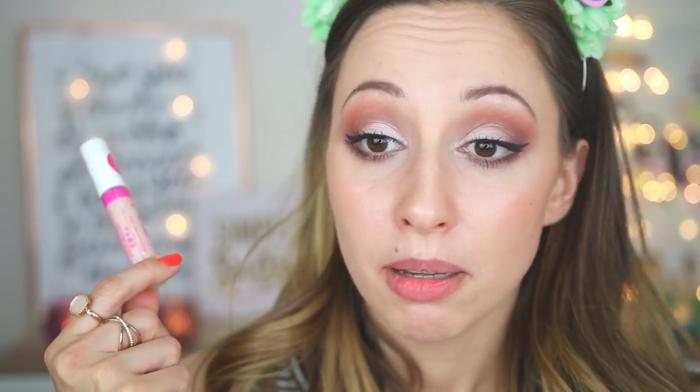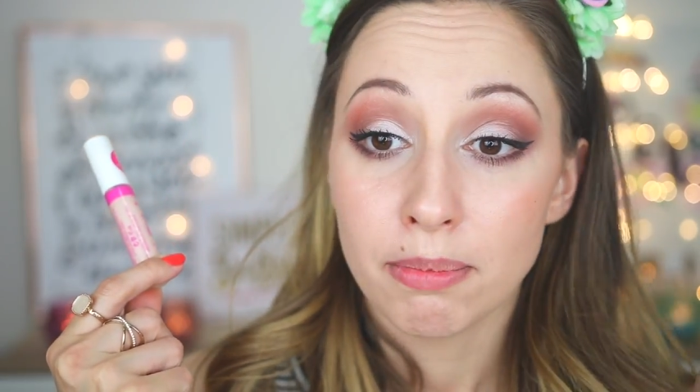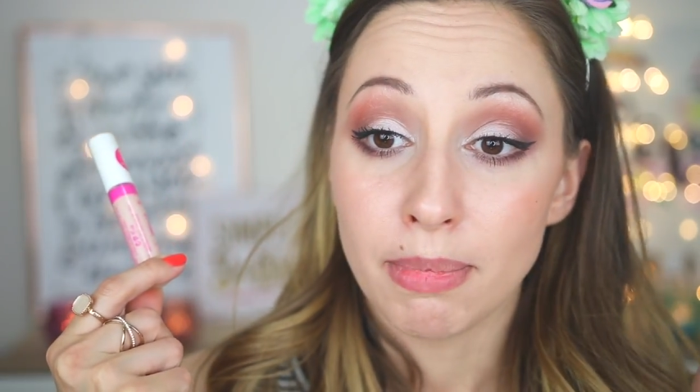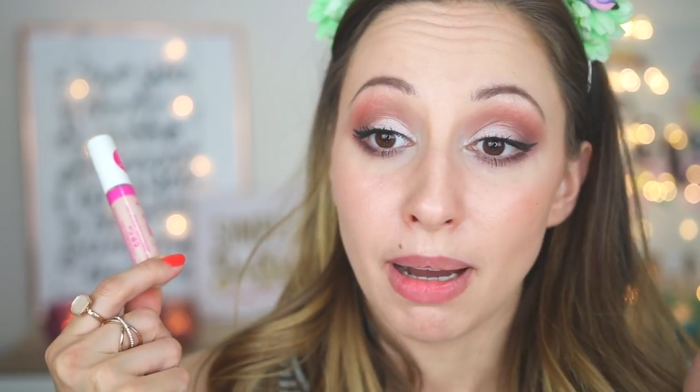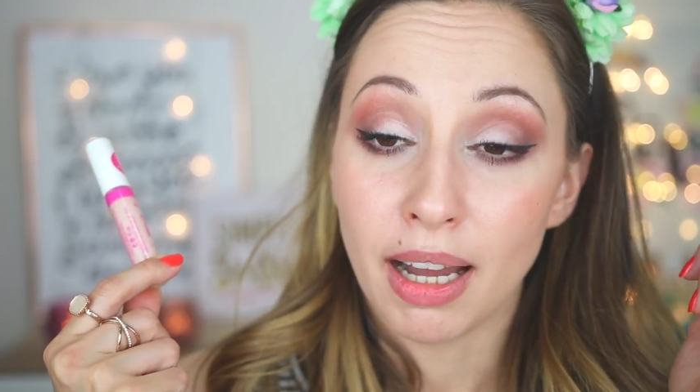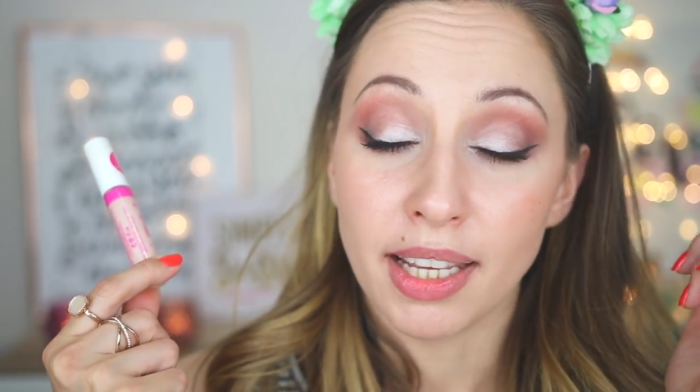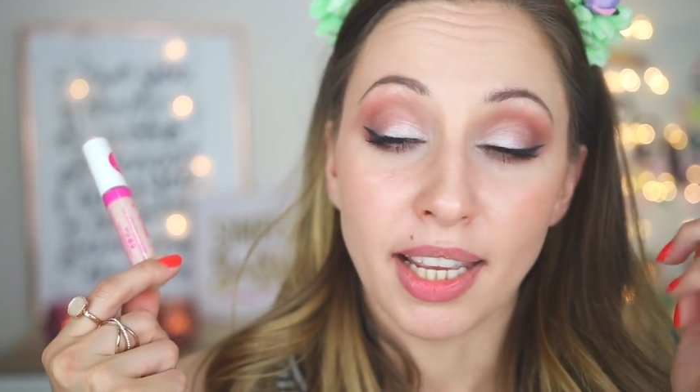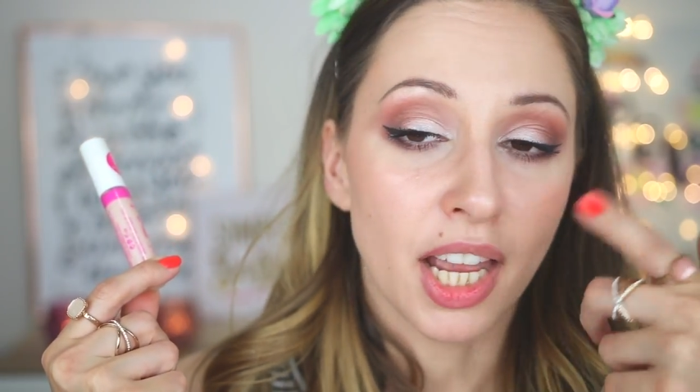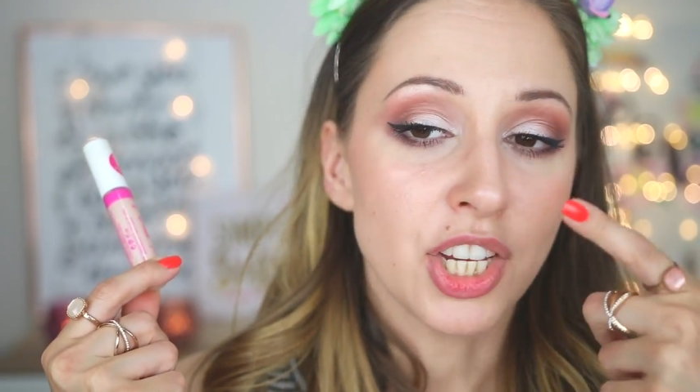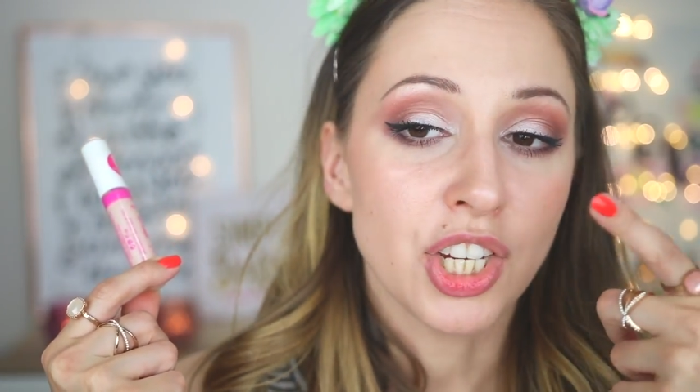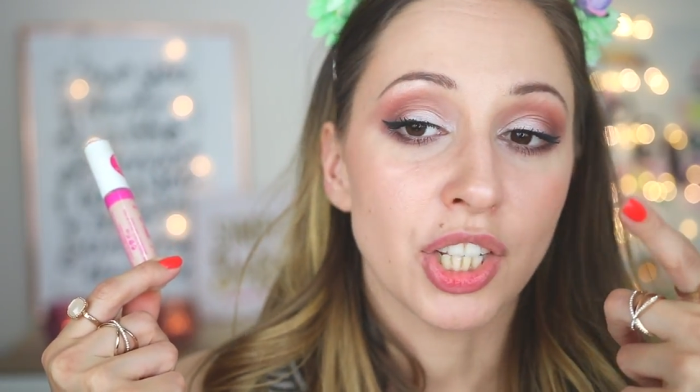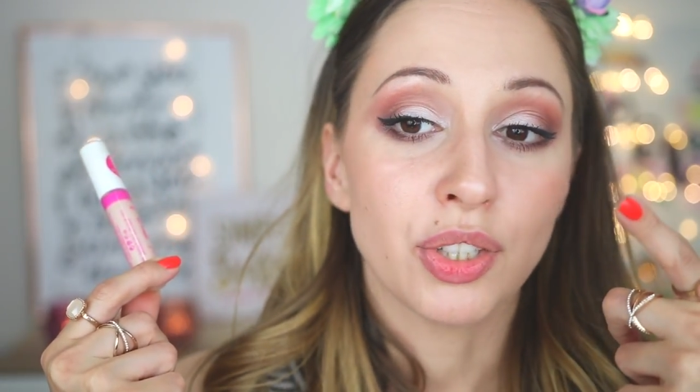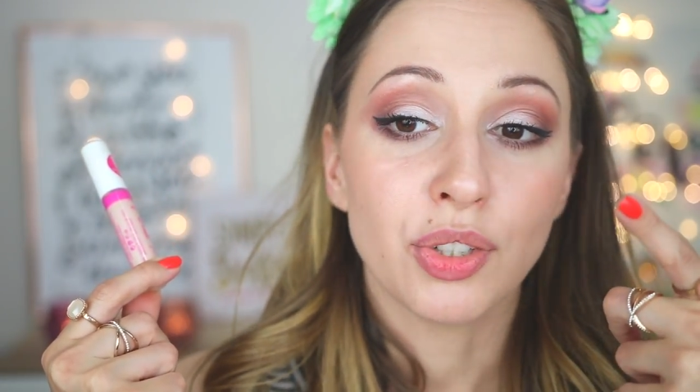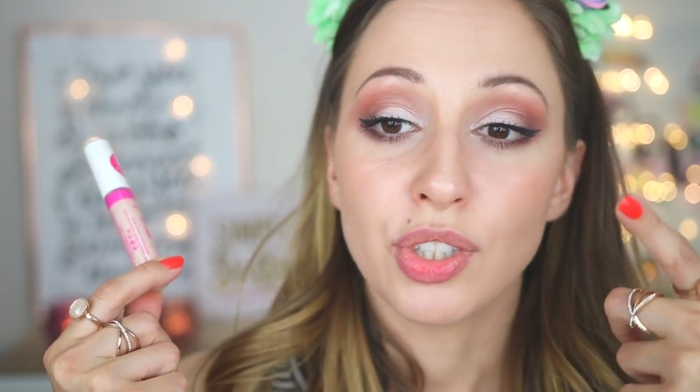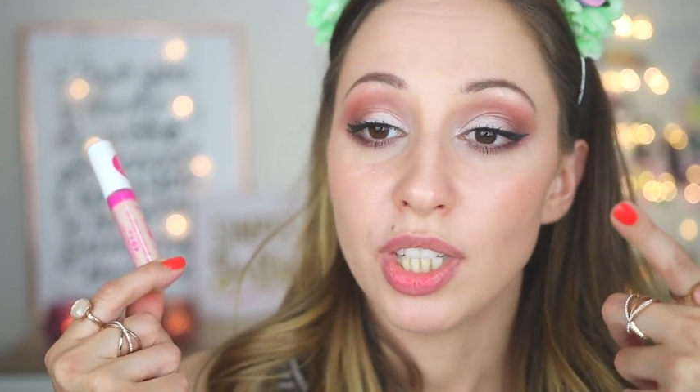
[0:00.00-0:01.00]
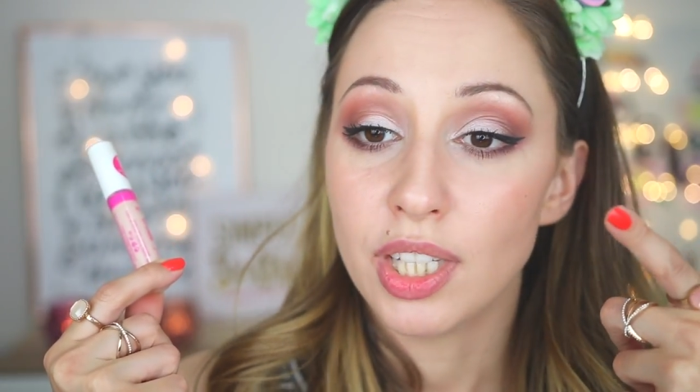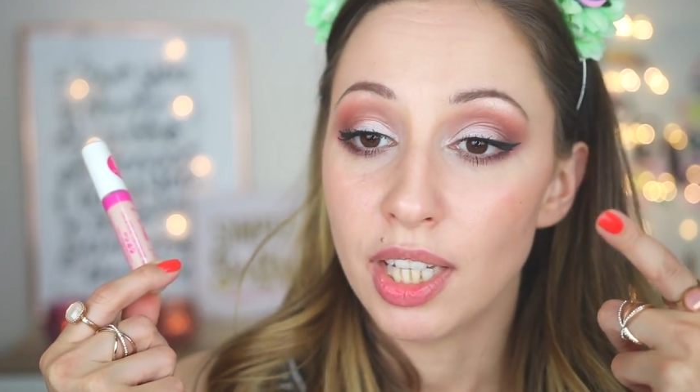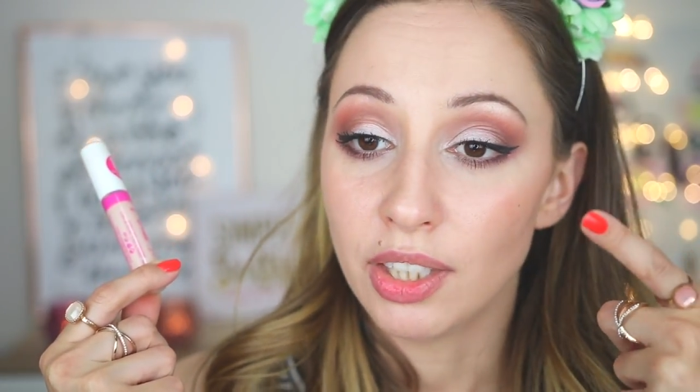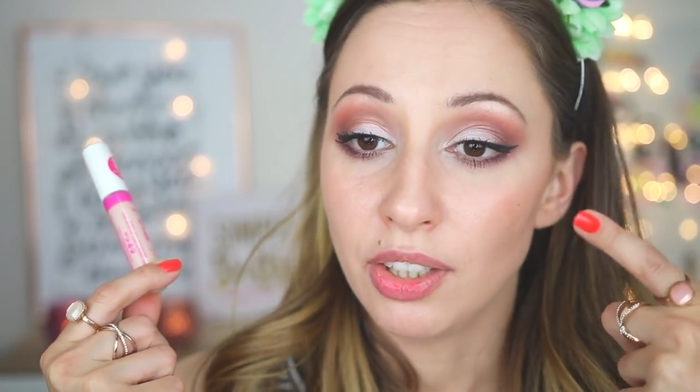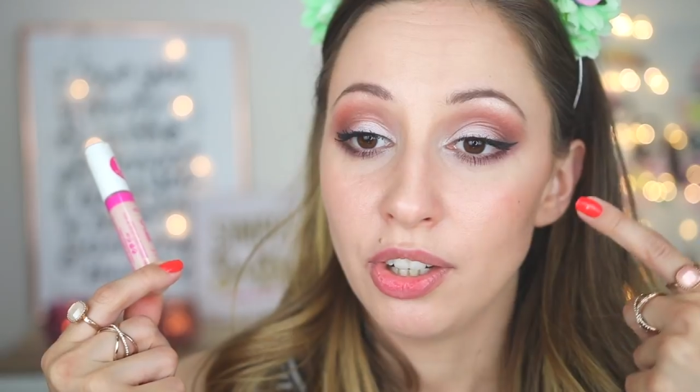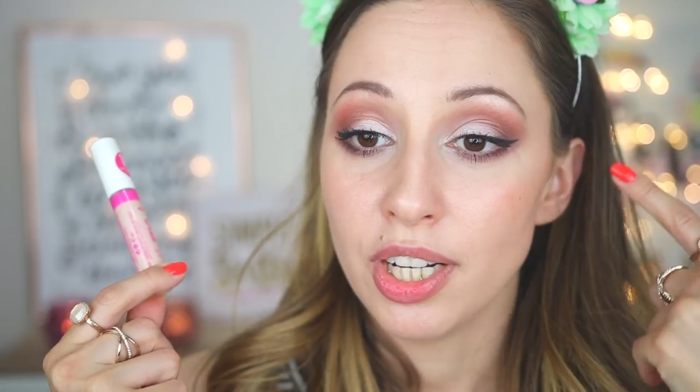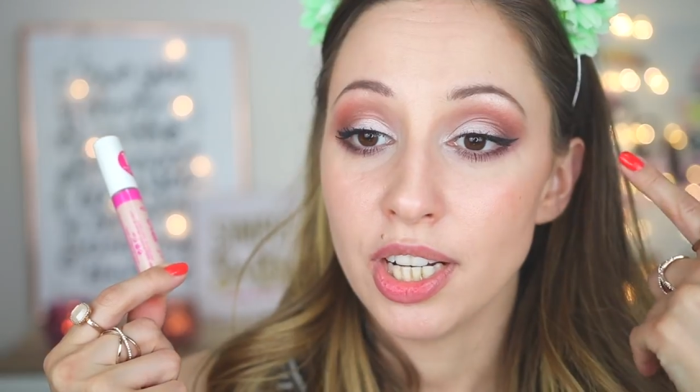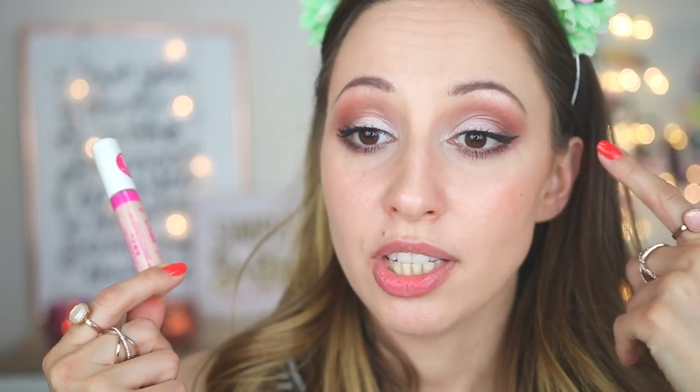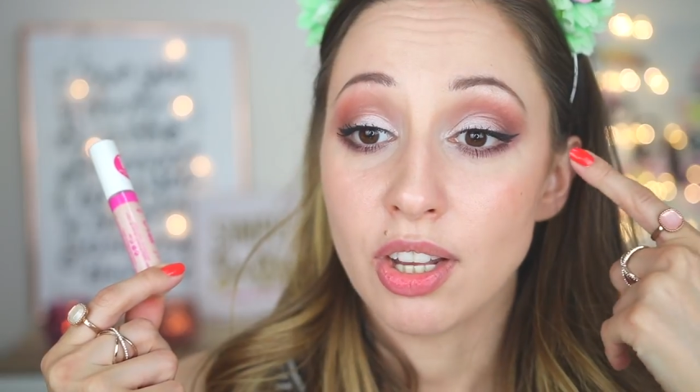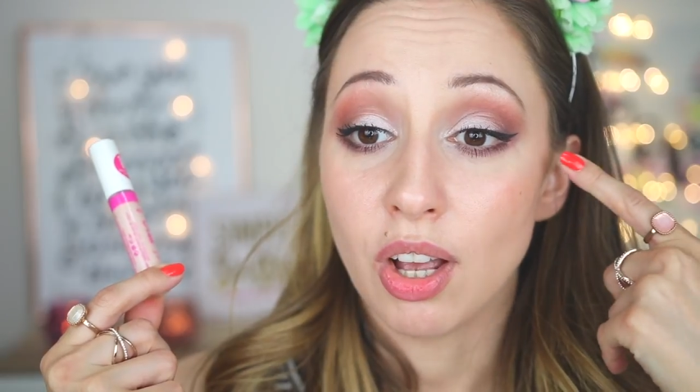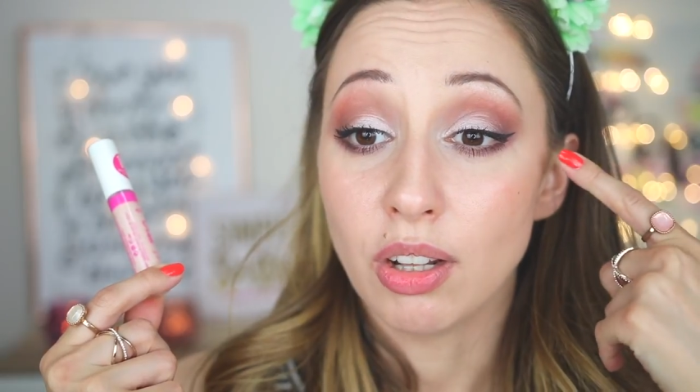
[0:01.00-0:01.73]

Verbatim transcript: my eyeshadows didn't crease.